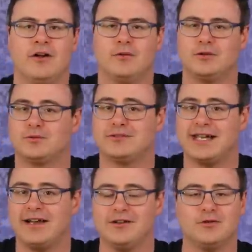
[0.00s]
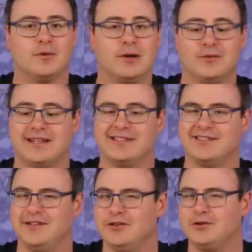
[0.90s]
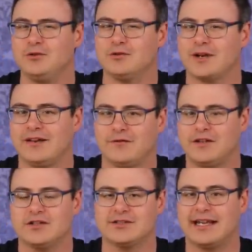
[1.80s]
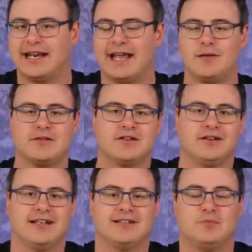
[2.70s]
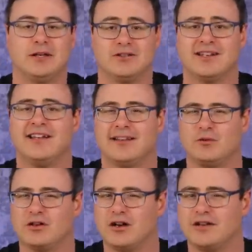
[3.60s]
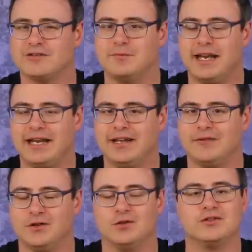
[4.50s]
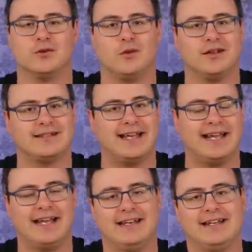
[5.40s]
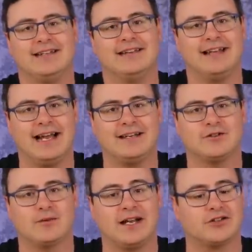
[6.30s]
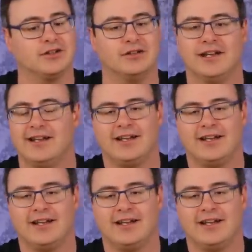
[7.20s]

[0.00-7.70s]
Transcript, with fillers: which will tell you about these new great features that Amazon has built that will cause many of you to want to head in that direction,